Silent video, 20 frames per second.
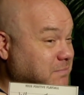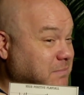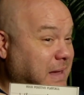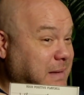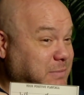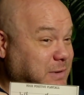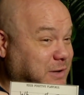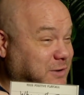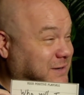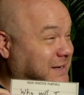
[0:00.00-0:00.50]

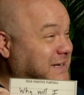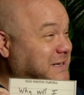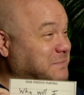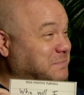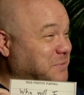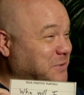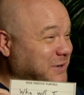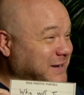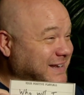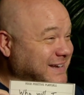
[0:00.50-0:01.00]
Maybe you need to
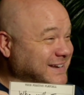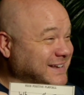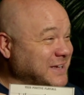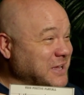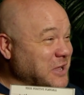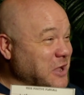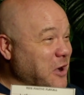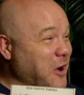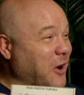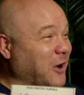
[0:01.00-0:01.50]
put it
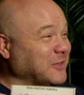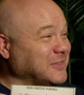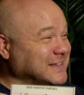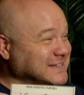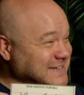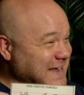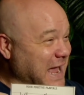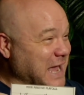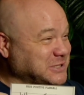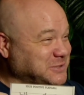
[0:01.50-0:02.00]
on the
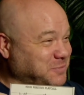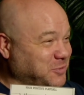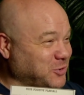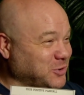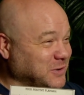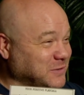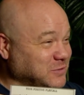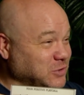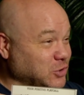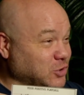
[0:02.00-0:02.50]

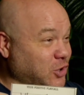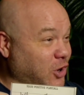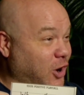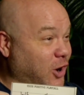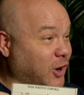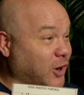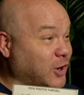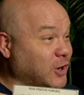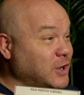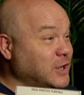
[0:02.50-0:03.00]
dashboard of your
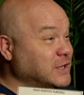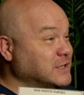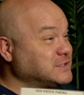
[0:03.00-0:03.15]
car